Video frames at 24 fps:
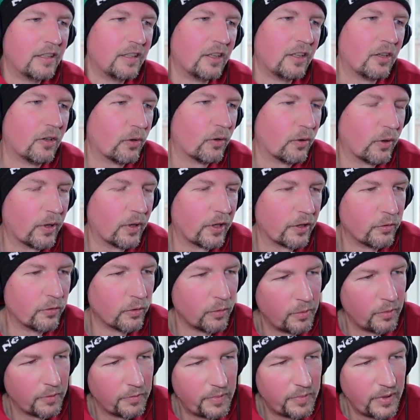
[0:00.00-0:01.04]
or a
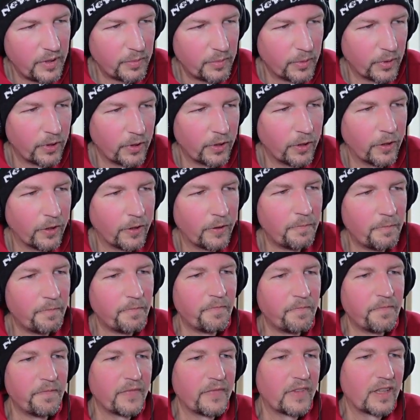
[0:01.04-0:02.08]
group of people,
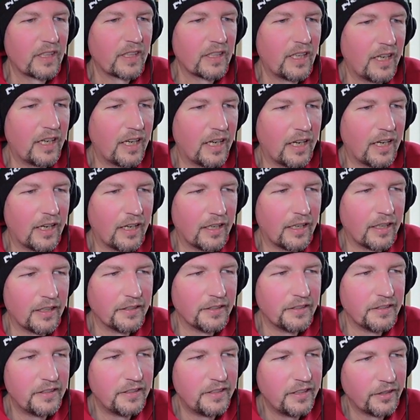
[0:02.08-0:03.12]

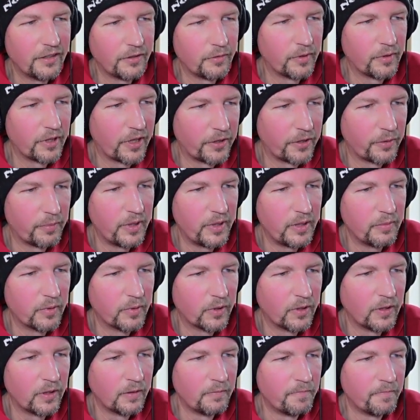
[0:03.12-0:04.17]
dealing with other
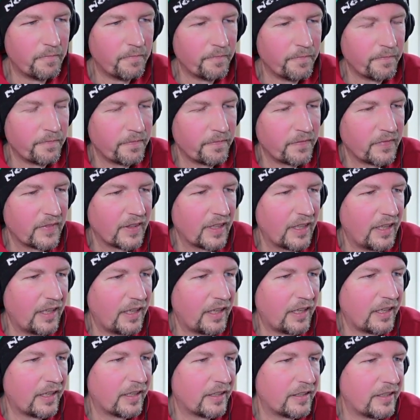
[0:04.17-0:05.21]
people
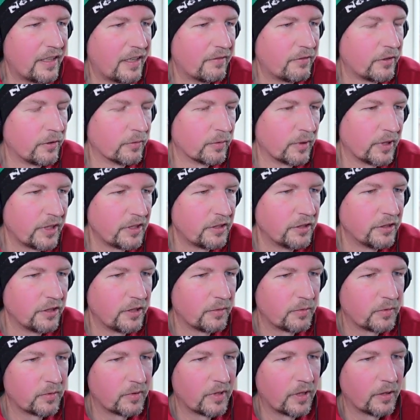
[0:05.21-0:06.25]
and having
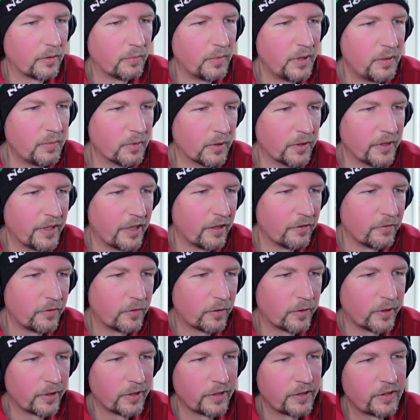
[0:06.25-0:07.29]
relationships with other people. Now, of
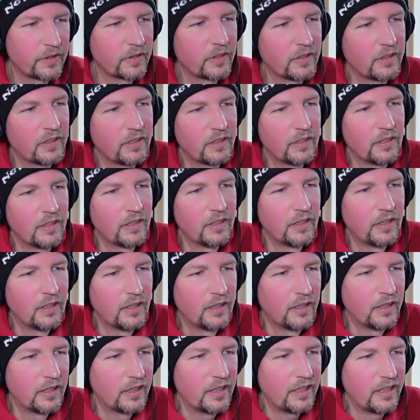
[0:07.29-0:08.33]
course,
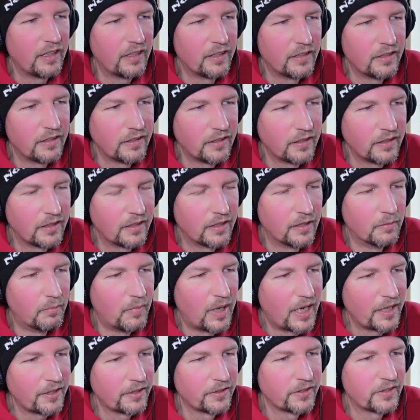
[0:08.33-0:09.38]
in the
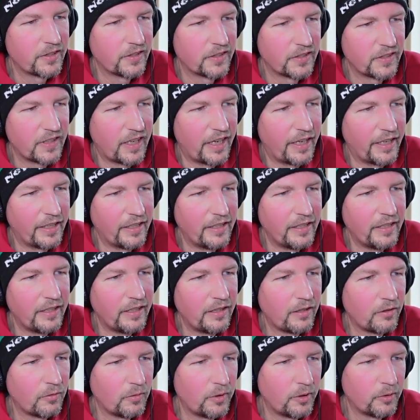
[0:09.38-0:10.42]
modern
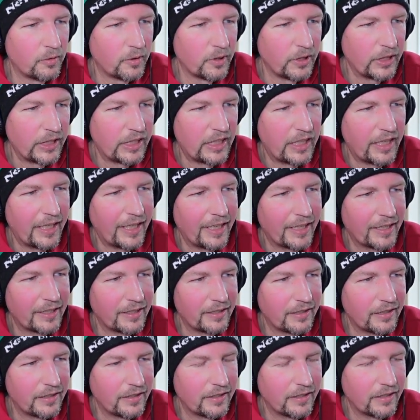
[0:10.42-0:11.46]
society, we really
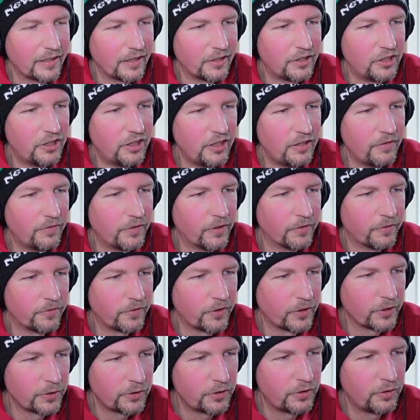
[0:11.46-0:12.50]
can't achieve the
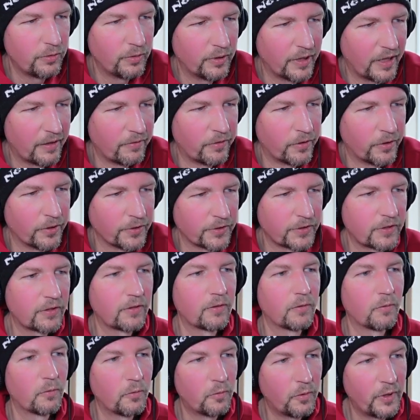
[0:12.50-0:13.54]
first two levels
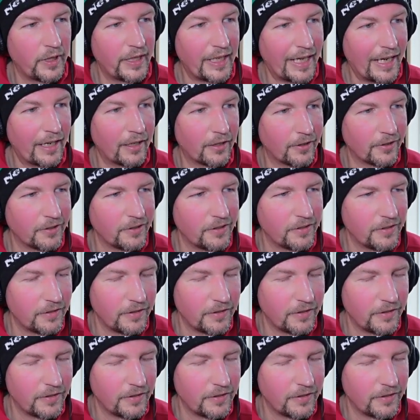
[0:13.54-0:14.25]
without